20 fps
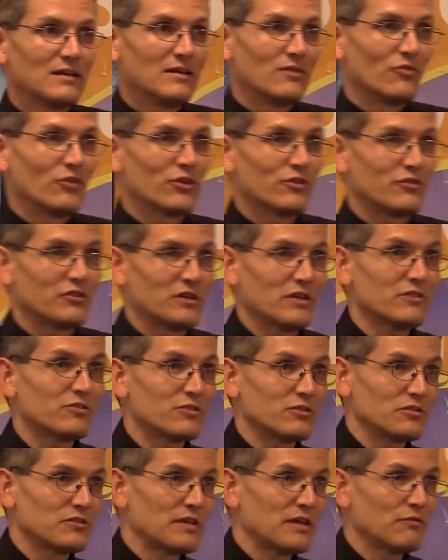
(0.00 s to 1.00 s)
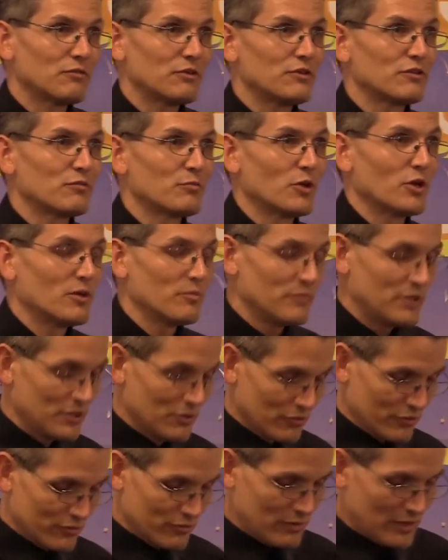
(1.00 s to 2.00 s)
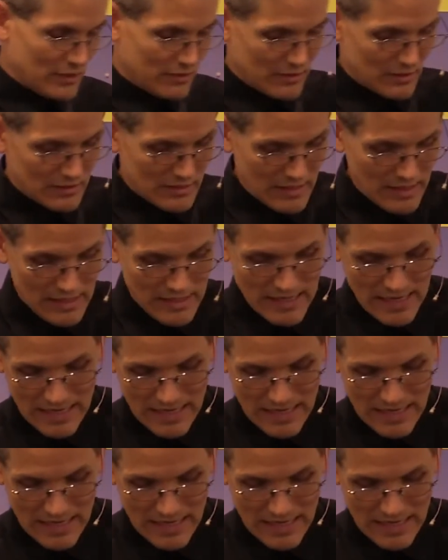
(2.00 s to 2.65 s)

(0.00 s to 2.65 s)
the 6 or 7 small meals throughout the day